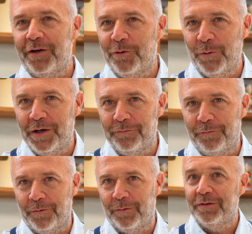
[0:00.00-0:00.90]
are you waiting
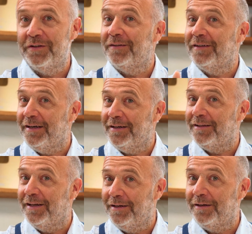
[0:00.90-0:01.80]
for? Just click
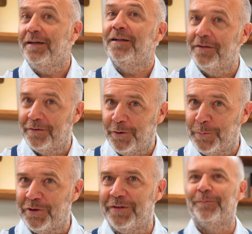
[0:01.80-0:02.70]
the link in the description.